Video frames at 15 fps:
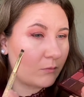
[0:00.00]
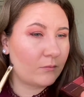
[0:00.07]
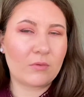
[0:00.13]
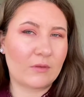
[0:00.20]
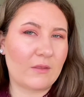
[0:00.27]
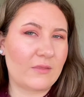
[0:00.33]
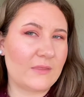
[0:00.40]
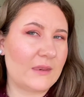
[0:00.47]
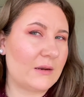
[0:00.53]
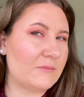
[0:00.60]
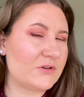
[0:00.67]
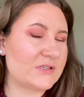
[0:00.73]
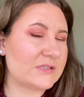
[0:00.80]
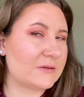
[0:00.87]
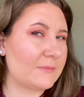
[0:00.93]
And then I'm
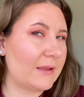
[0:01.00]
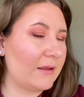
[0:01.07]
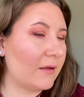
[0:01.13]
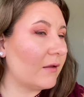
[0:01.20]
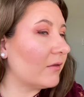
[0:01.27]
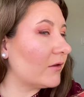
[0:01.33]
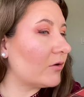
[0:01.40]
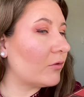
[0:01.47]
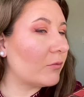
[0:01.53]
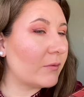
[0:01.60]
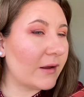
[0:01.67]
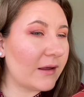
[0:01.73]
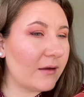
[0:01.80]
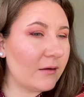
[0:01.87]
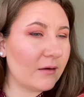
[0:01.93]
just going to make a little
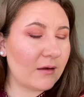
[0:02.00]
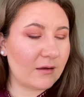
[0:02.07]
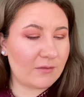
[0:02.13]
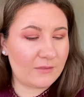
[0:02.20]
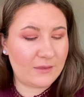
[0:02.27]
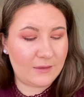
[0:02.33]
wing at the